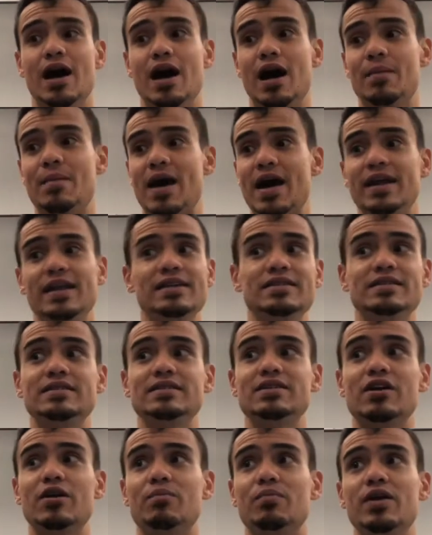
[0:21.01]
Um, I didn't
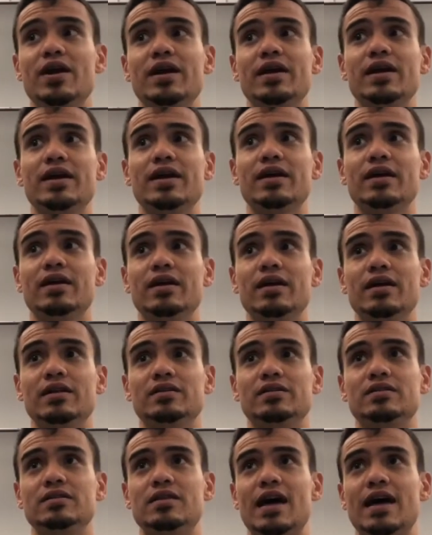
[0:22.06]
start breaking,
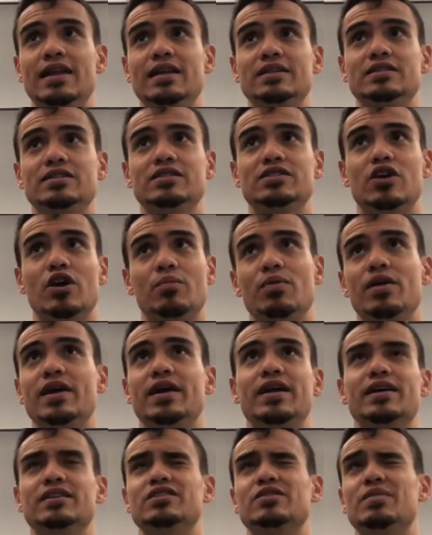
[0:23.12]
and I didn't start
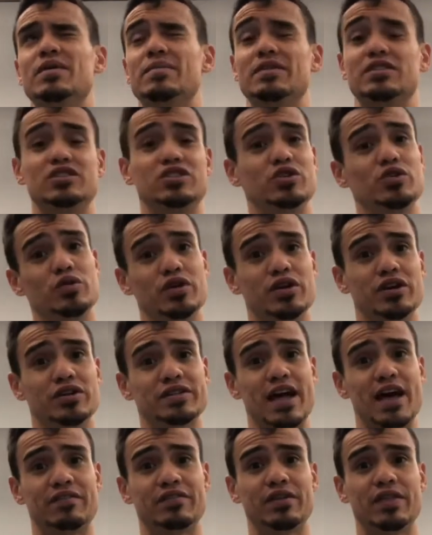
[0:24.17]
breaking until maybe two
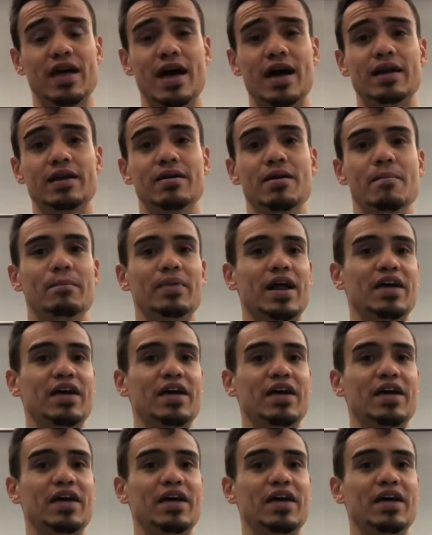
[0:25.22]
years after that,